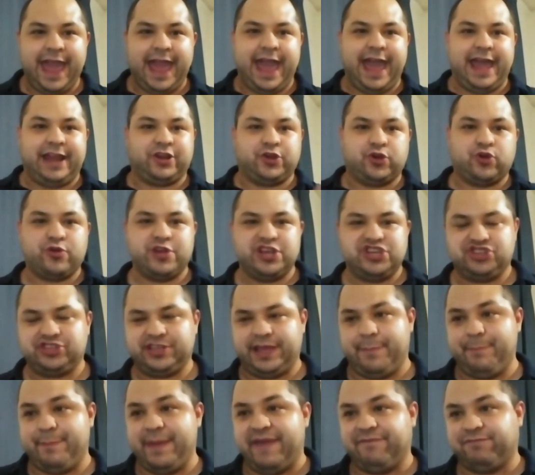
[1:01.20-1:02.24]
at
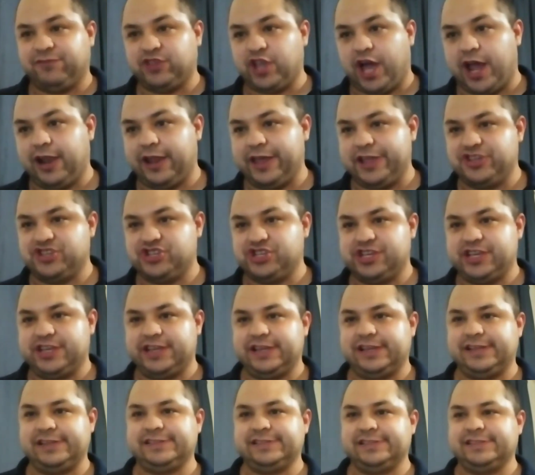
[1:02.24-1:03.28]
Christian
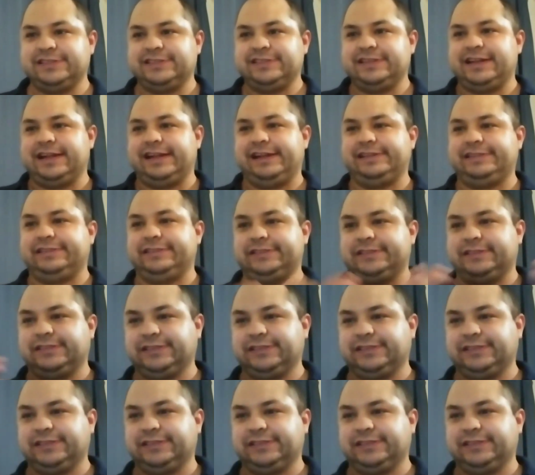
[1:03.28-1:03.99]
mythology and